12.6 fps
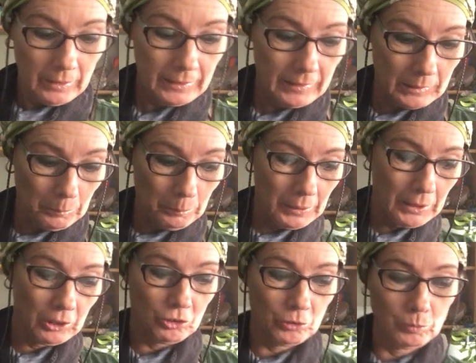Here's a
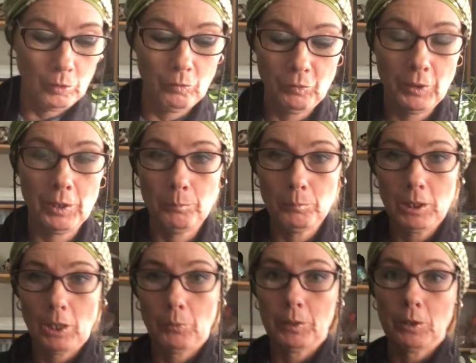picture of him
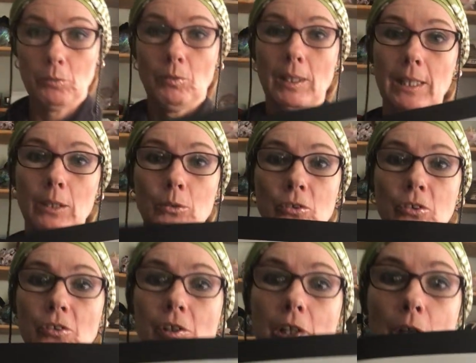going
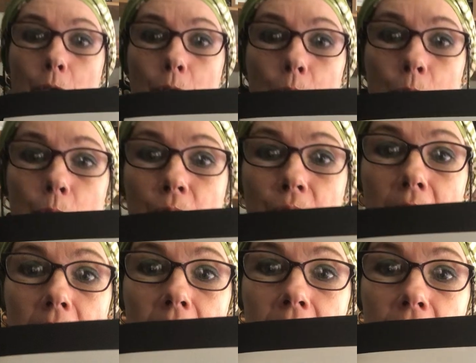around the local
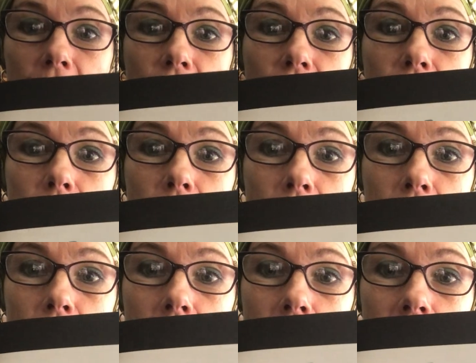village,
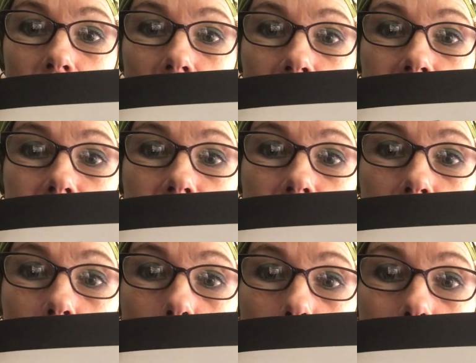
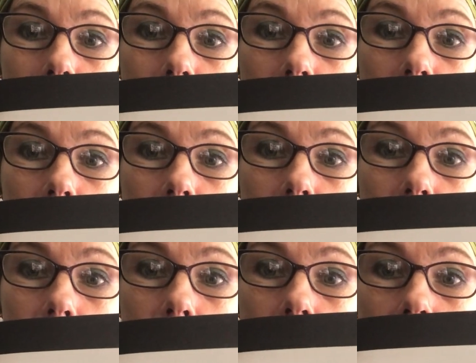collecting the
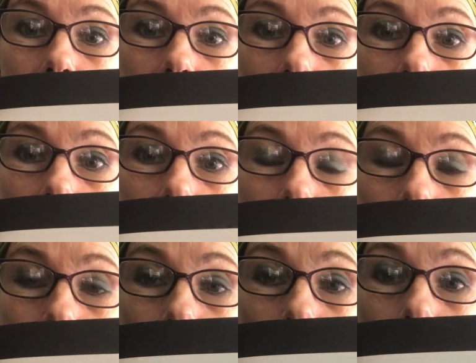milk,
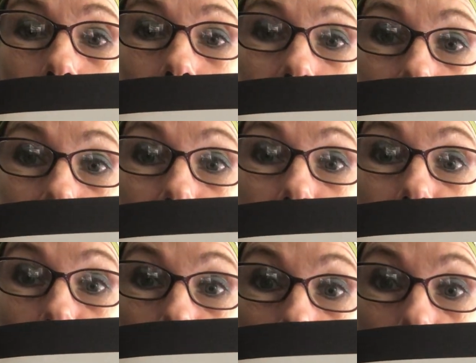probably
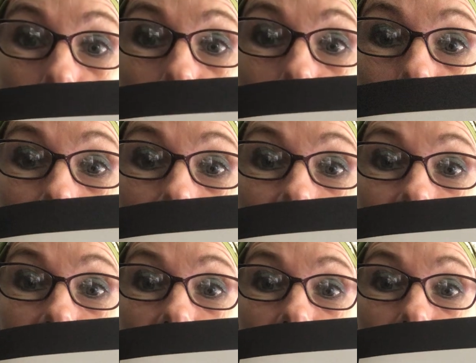in the war or
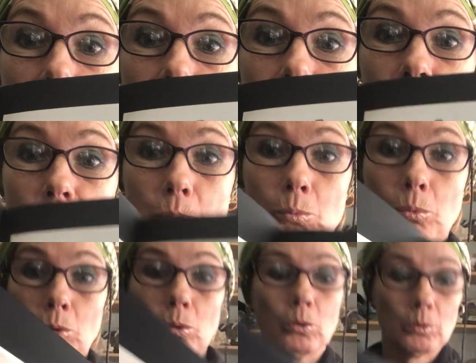just after the
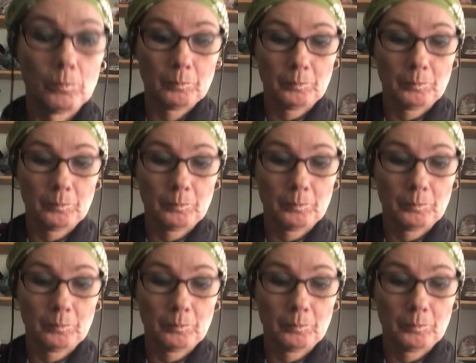war.